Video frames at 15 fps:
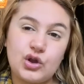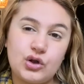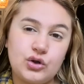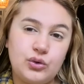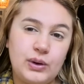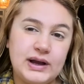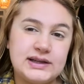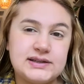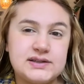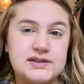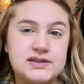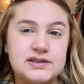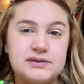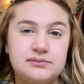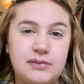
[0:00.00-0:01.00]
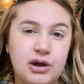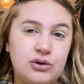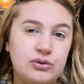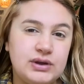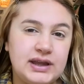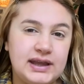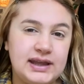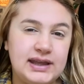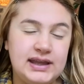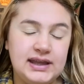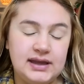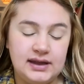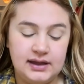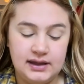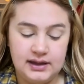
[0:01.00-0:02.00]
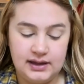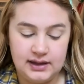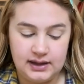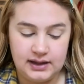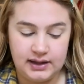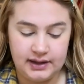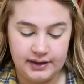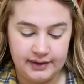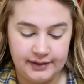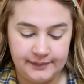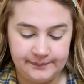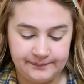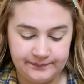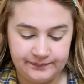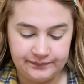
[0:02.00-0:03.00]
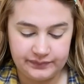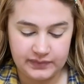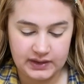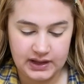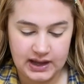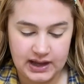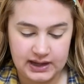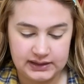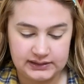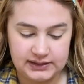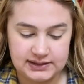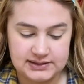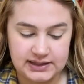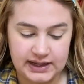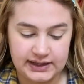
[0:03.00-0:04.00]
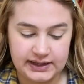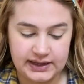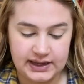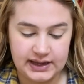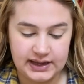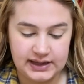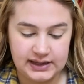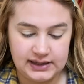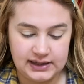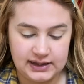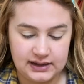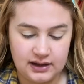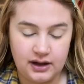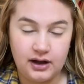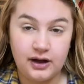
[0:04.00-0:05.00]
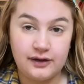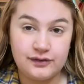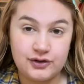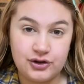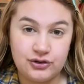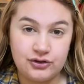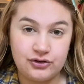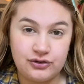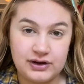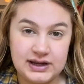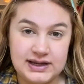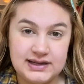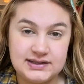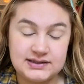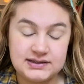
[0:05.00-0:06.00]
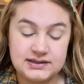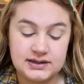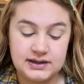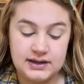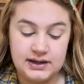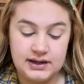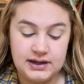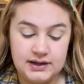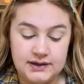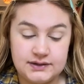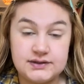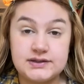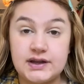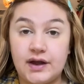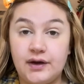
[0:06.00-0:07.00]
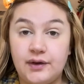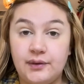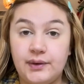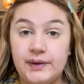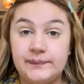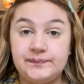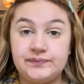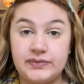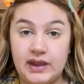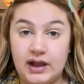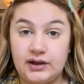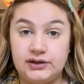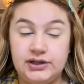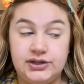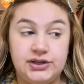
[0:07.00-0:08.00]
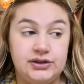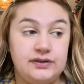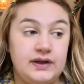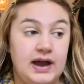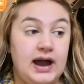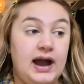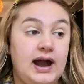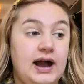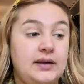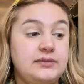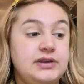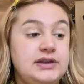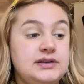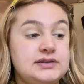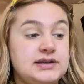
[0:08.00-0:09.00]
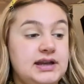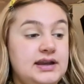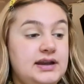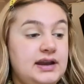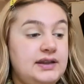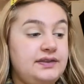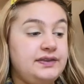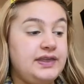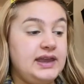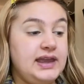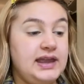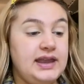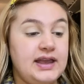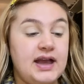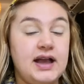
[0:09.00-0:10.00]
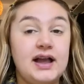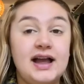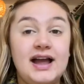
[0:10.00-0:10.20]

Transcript: quite smoky um, and it's like a half cut crease. So I'm going to do that. I'm using the